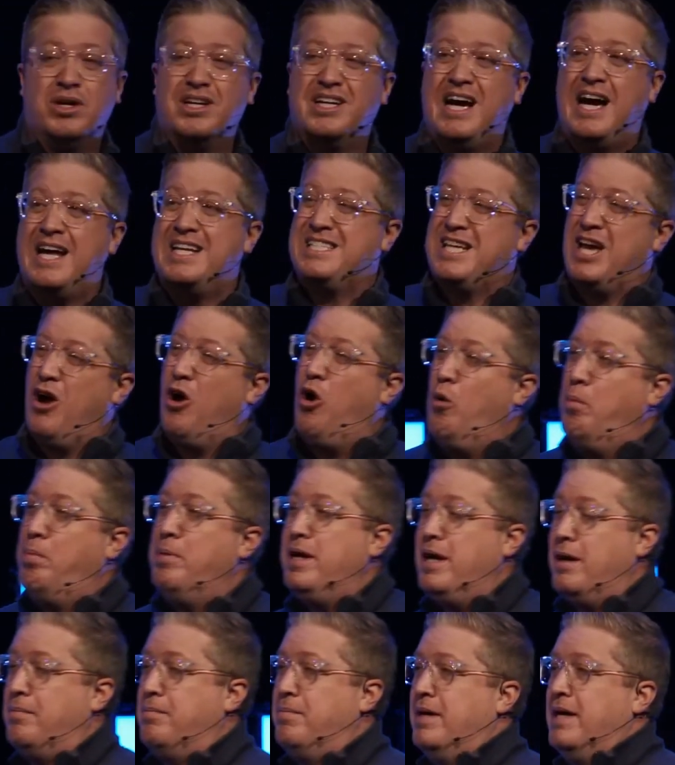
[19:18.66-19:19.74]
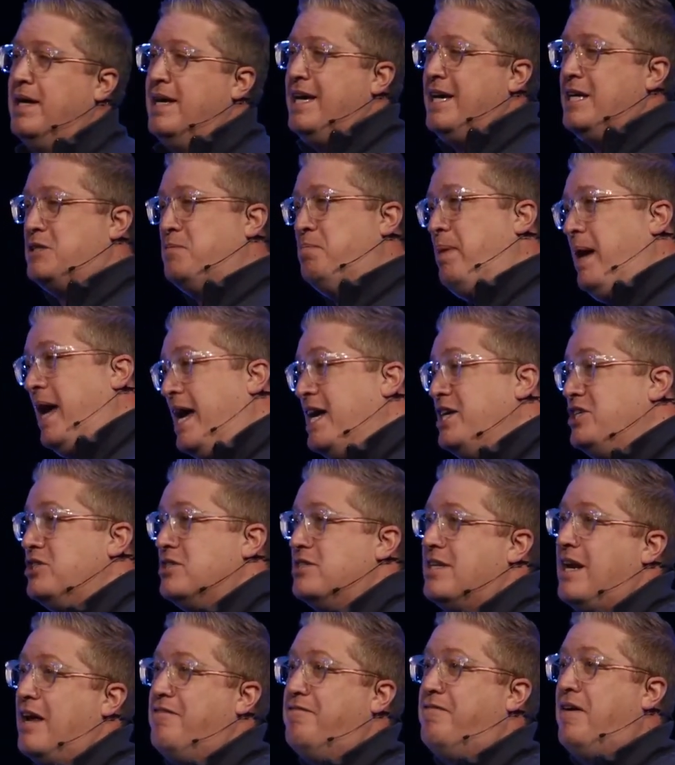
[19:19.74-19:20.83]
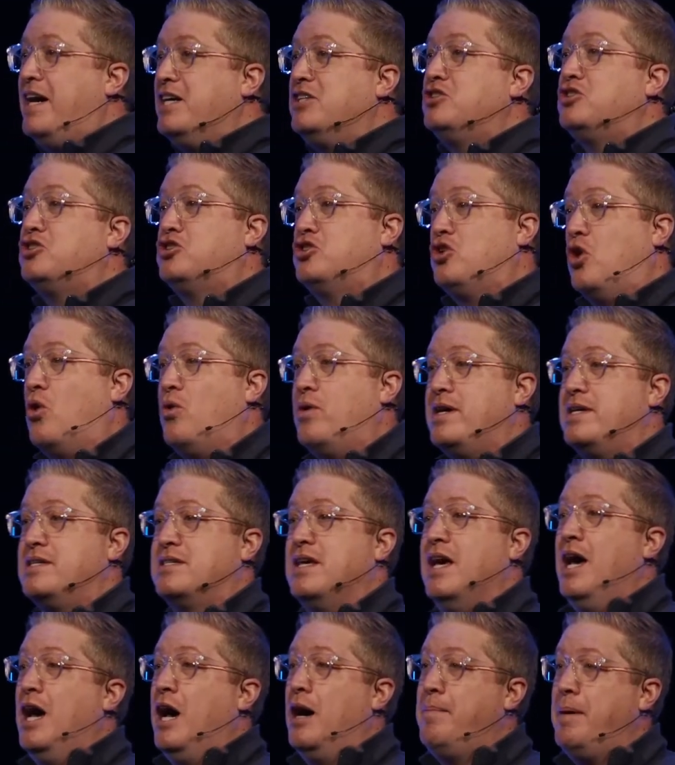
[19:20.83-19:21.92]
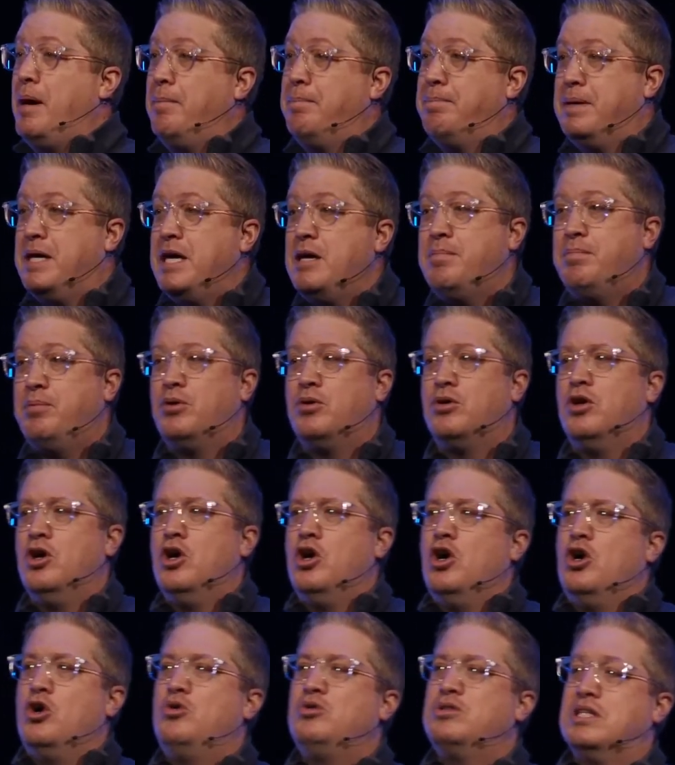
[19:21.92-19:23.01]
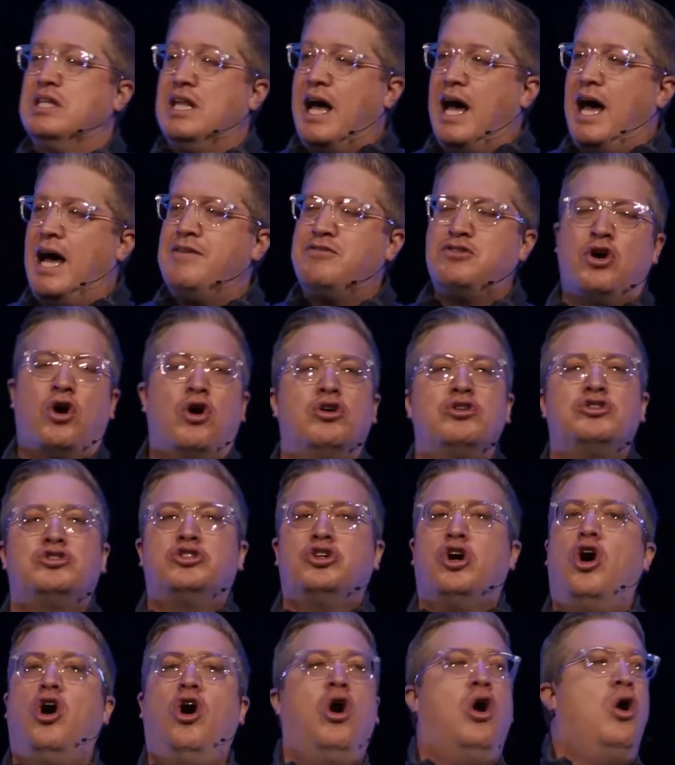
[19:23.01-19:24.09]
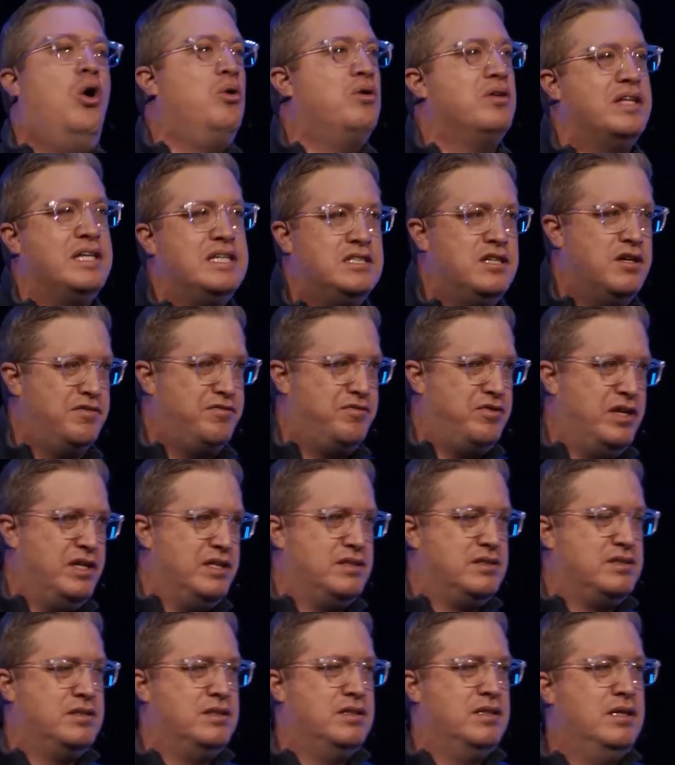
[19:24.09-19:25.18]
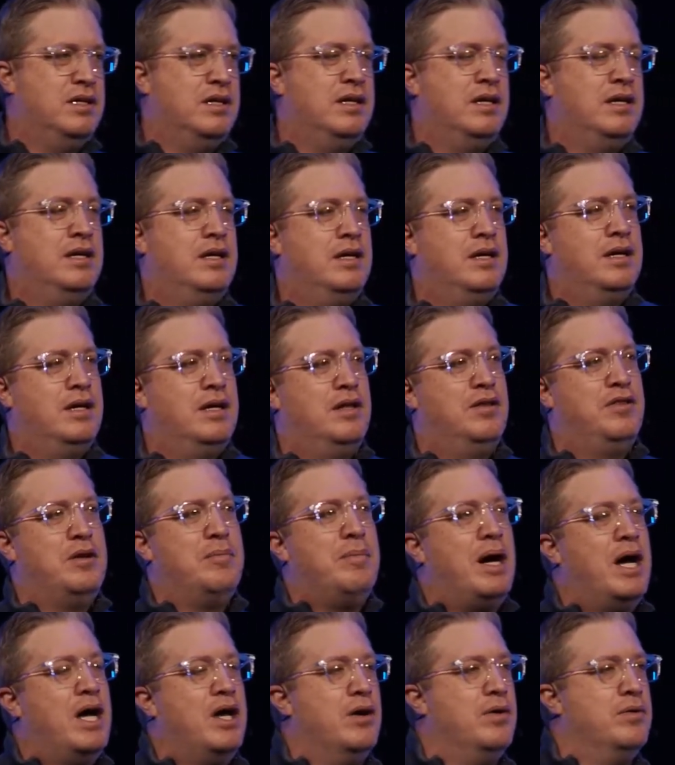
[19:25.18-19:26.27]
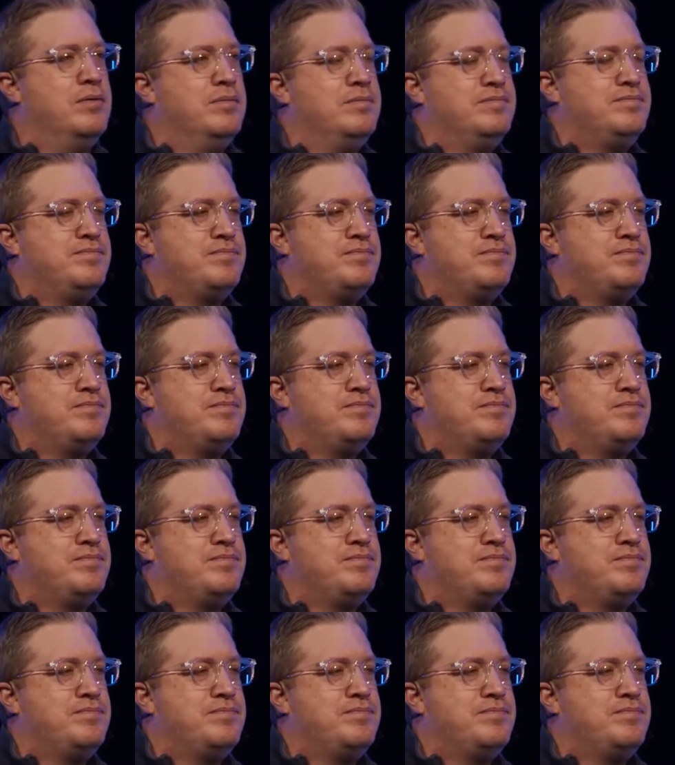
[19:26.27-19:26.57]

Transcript: Word of God is I open up its pages and I find stories about people whose lives are totally different than my own,